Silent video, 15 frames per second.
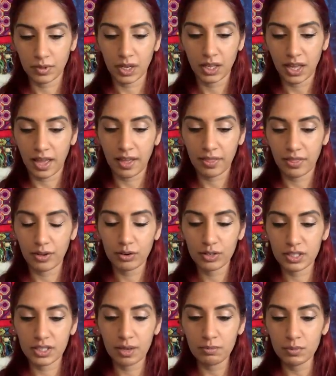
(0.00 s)
Yeah, there's
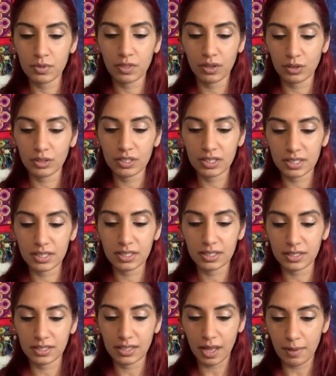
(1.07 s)

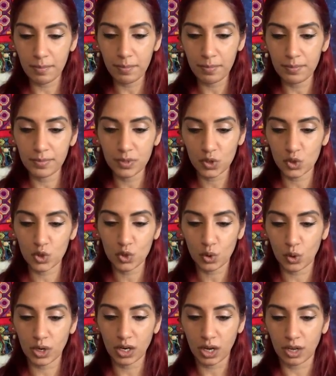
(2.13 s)
some
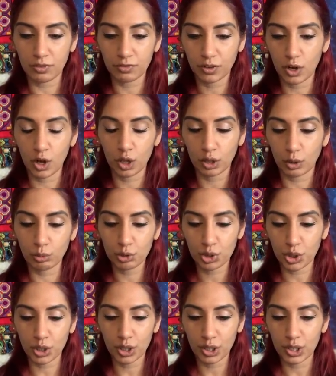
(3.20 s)
sort of
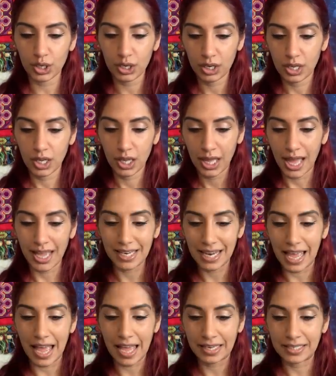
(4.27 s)
closure, an
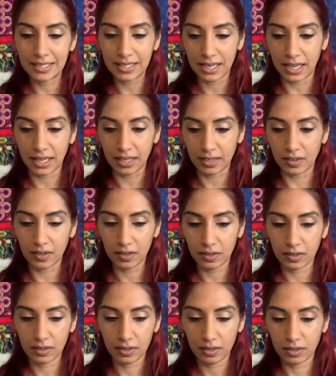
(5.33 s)
ending,
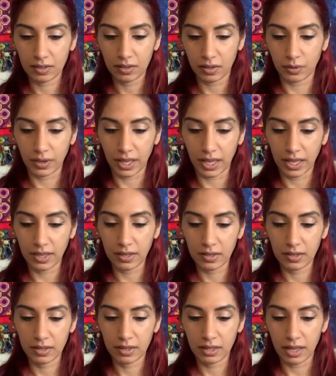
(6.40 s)
okay?
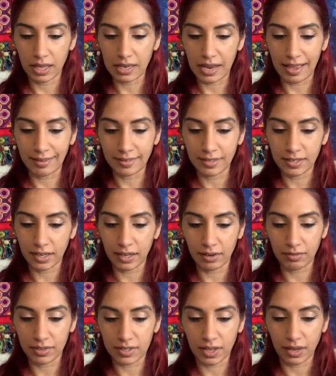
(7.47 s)
An ending
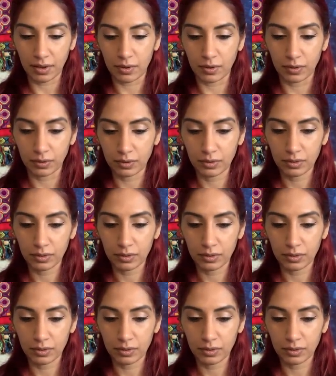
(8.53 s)
of a cycle.